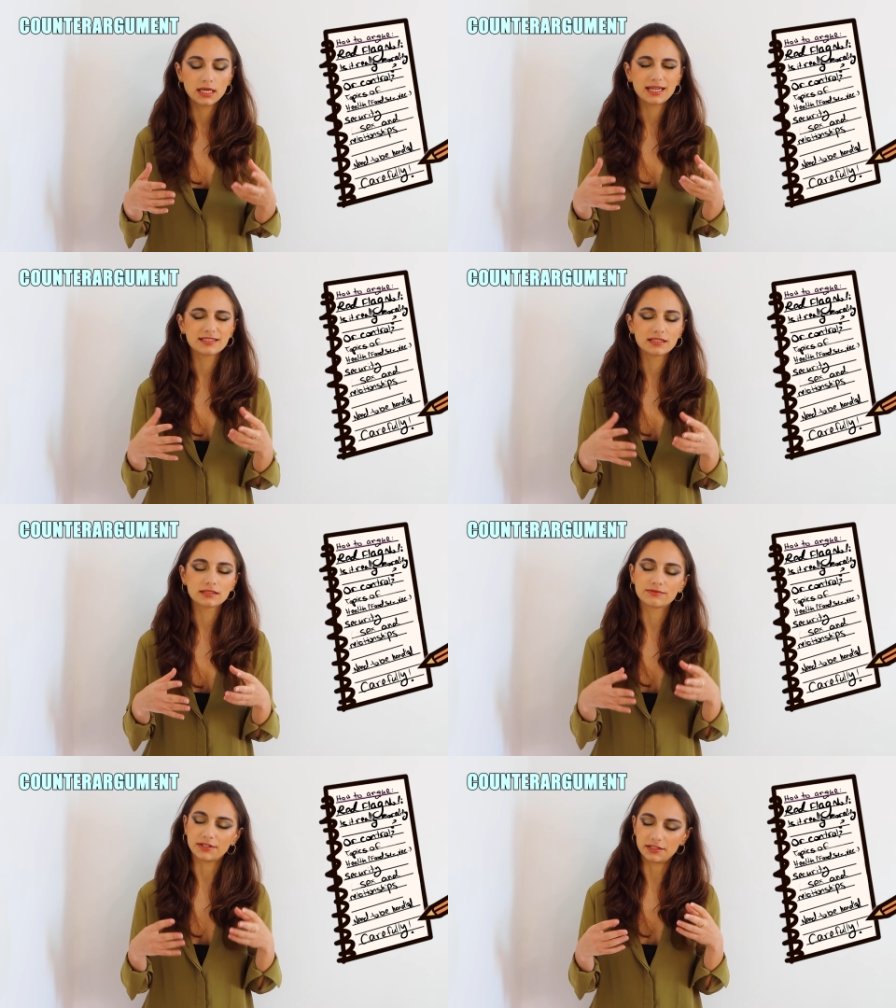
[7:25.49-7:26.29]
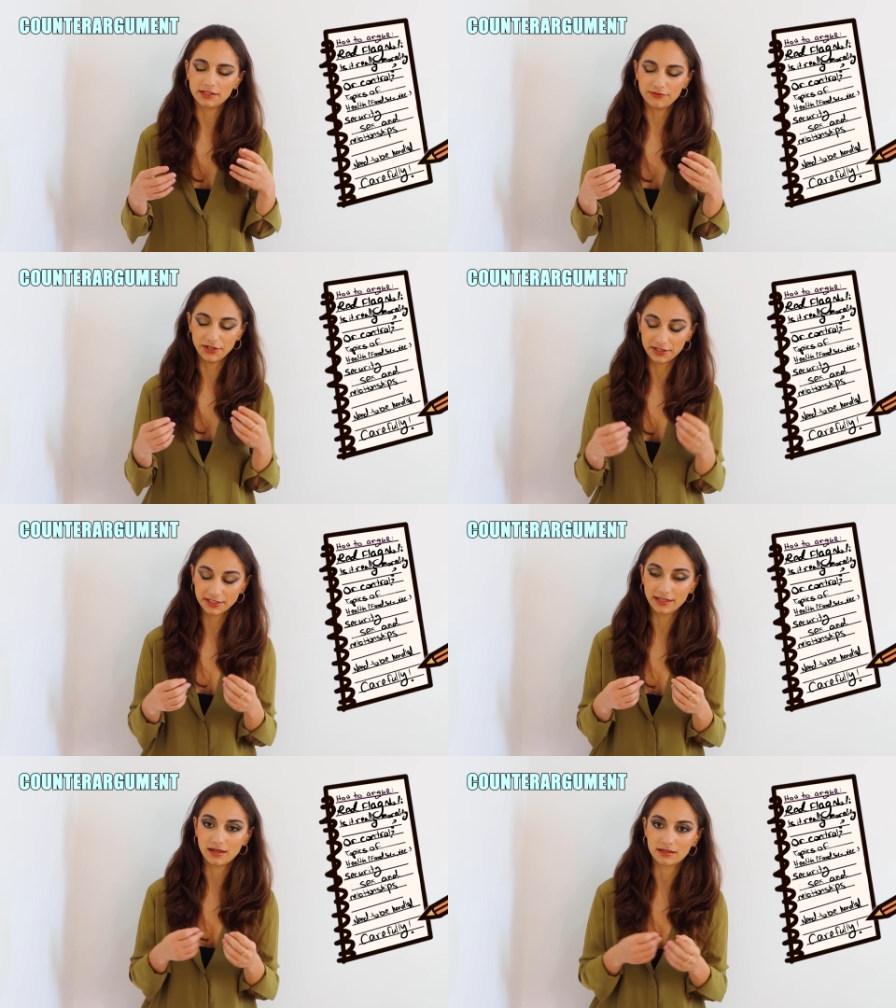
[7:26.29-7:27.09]
it is very,
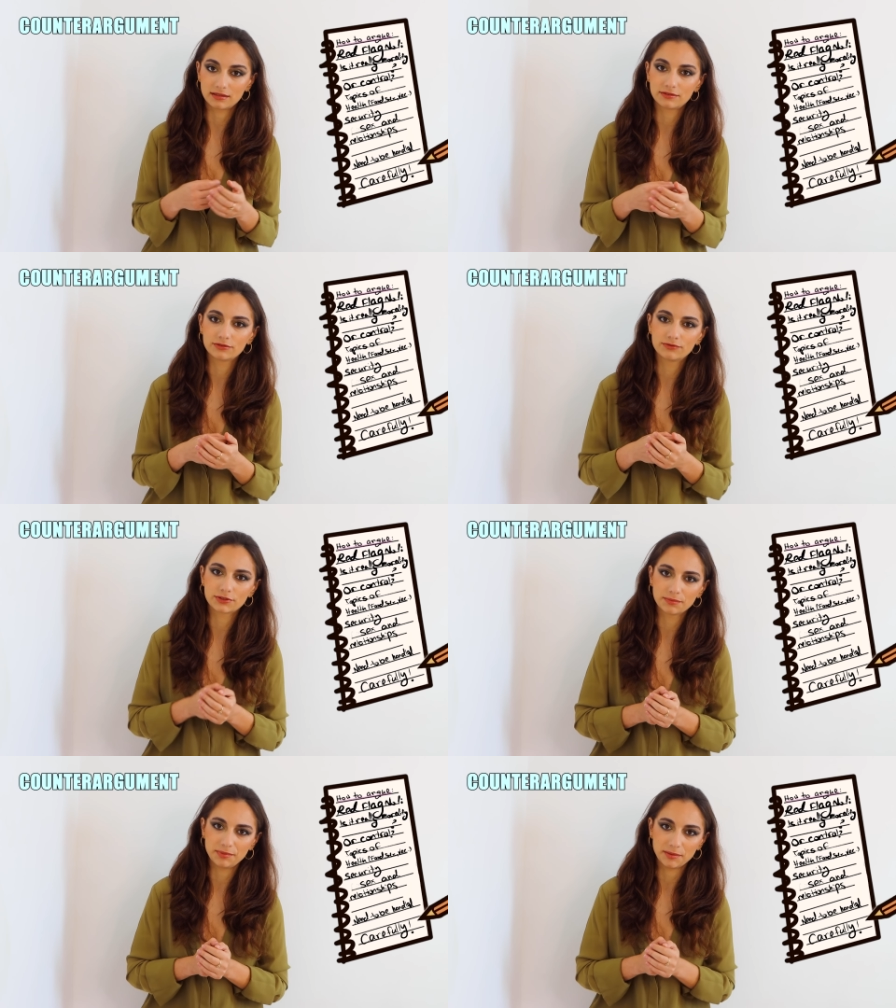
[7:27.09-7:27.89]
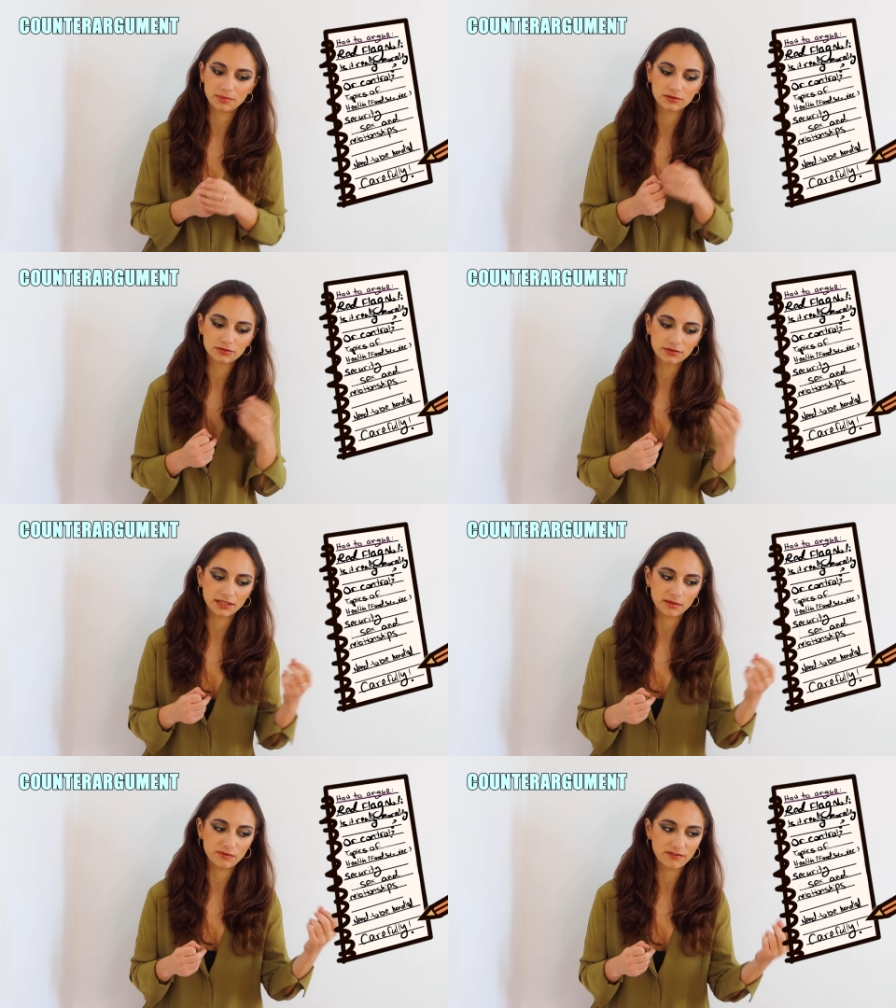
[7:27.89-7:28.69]
very hard for people to
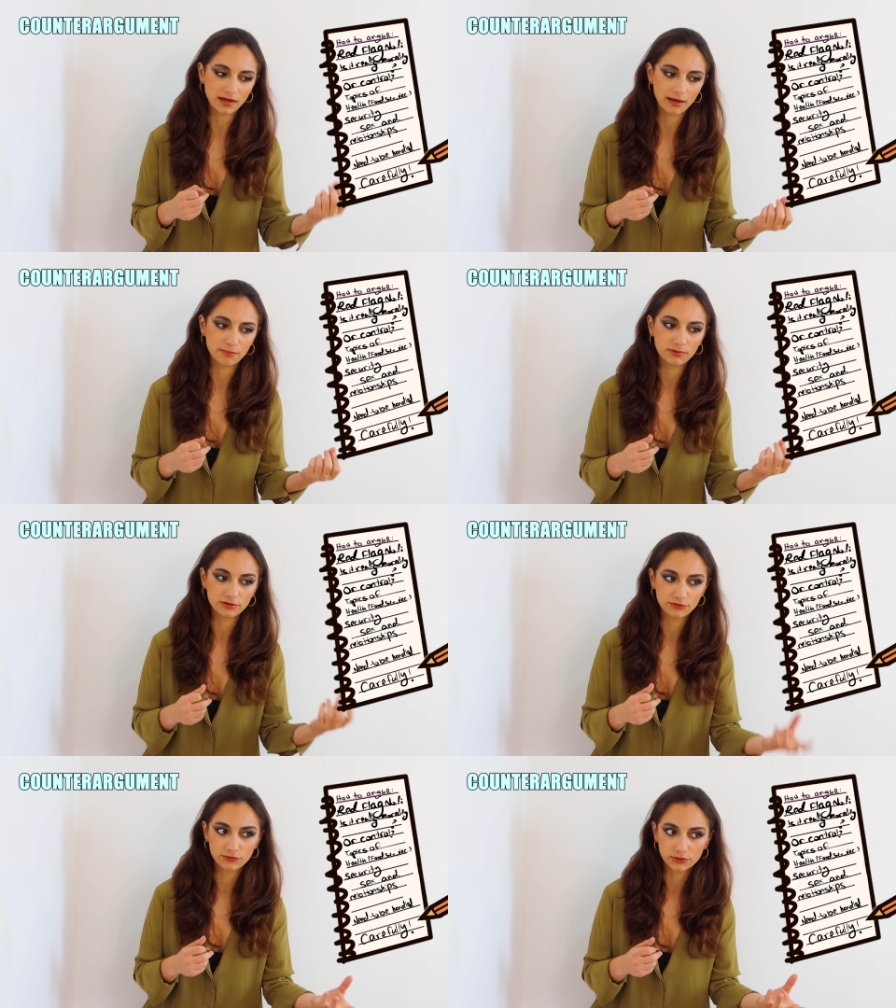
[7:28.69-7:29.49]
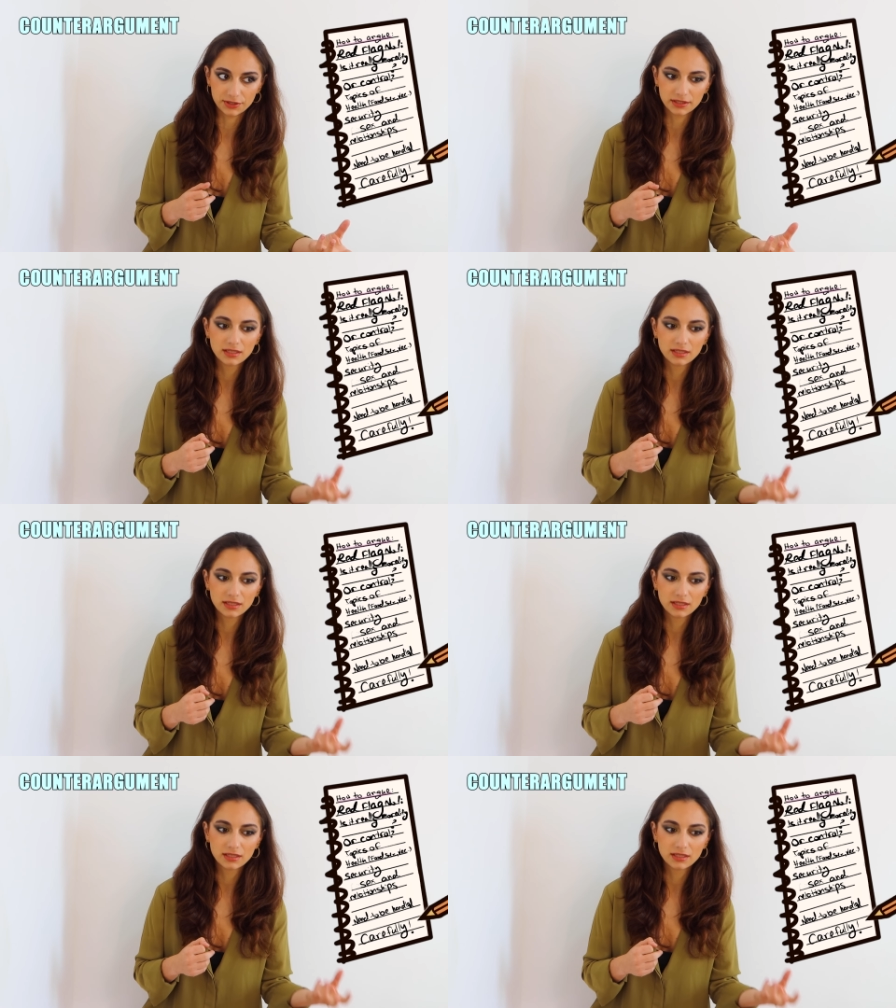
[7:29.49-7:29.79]
give up on food.